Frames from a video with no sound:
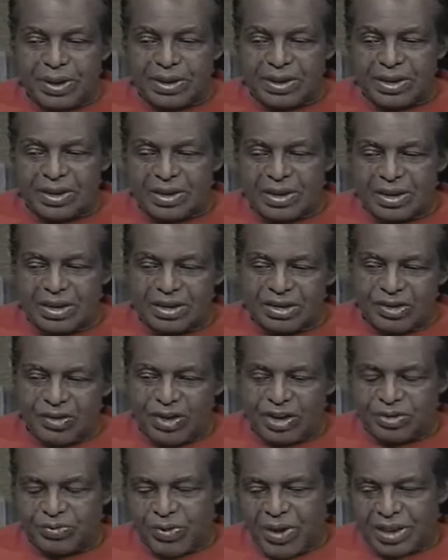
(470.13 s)
put
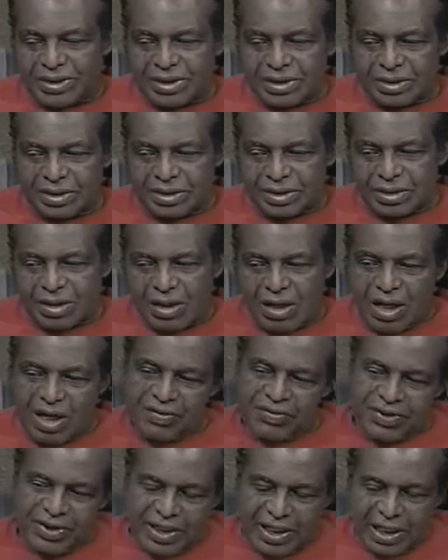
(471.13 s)
George Washington,
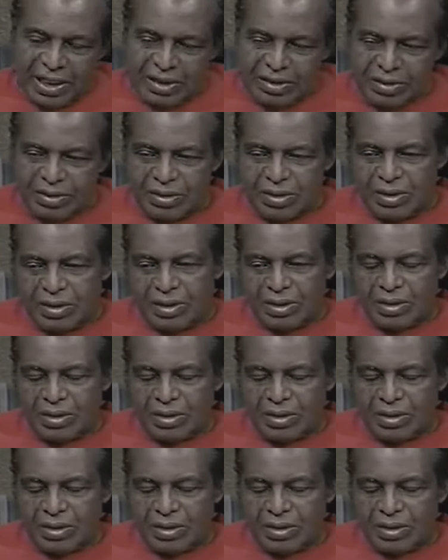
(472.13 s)
Carver, and